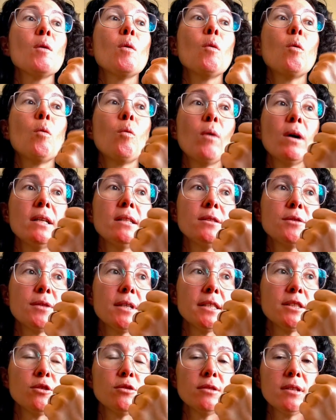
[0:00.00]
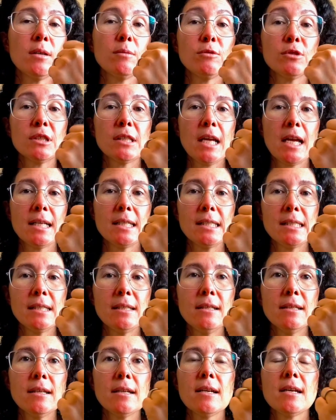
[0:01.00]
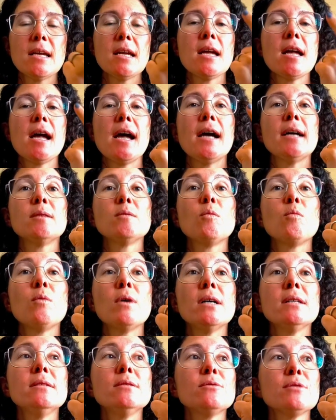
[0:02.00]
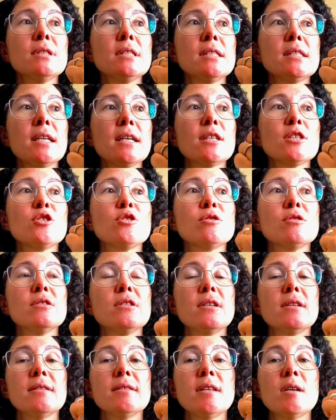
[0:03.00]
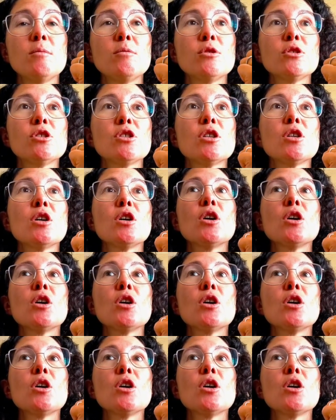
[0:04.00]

1 transaction that was canceled, and 1 transaction that was